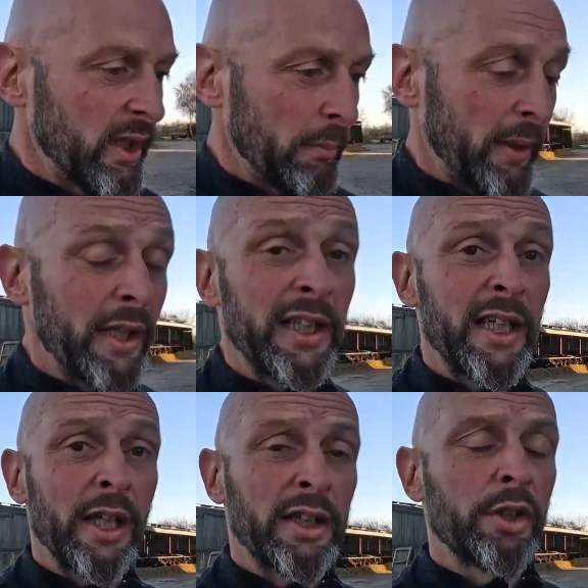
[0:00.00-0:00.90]
but in a
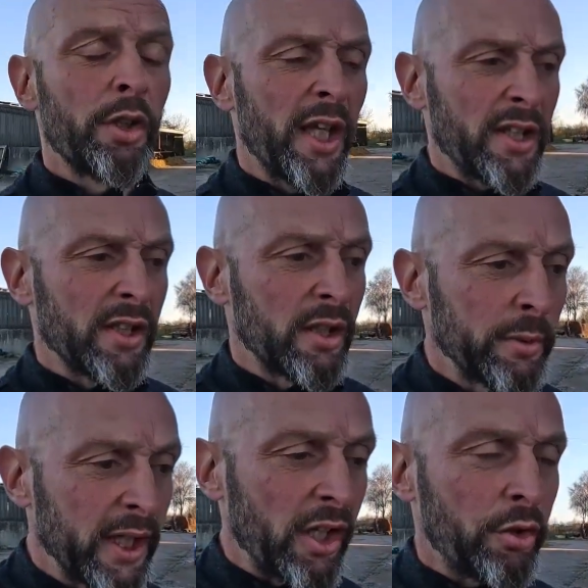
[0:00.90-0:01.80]
year like
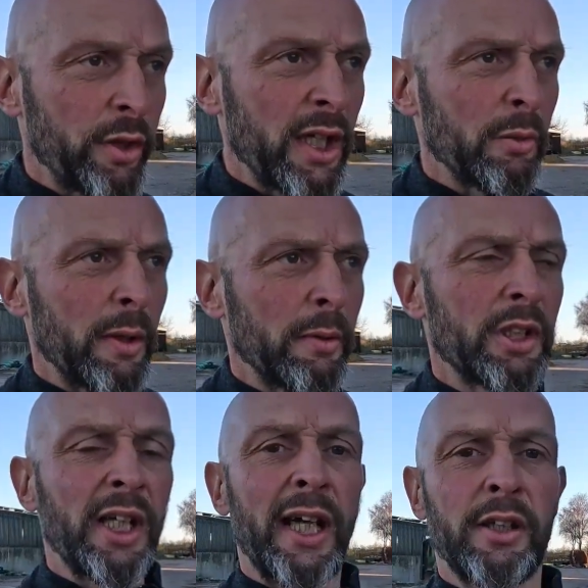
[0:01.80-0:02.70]
2023 where we
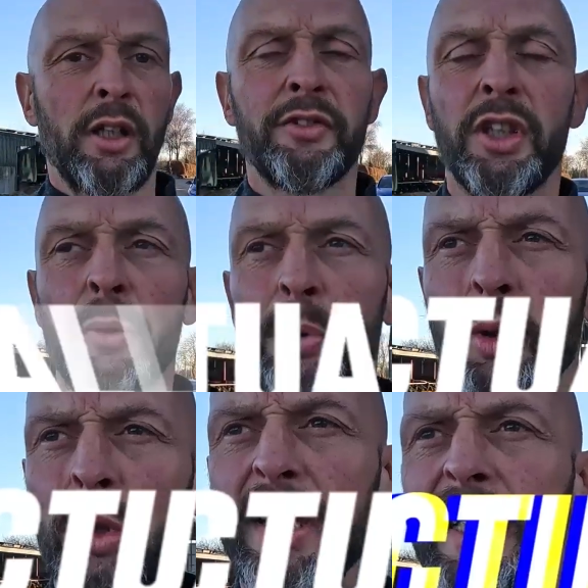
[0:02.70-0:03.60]
started off so
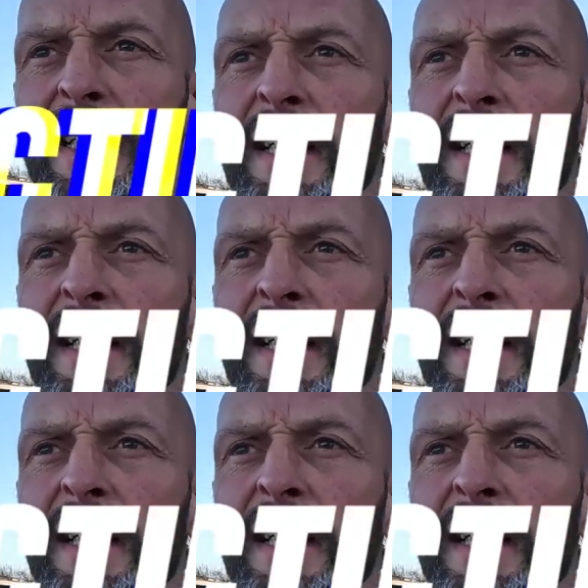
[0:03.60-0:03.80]
poorly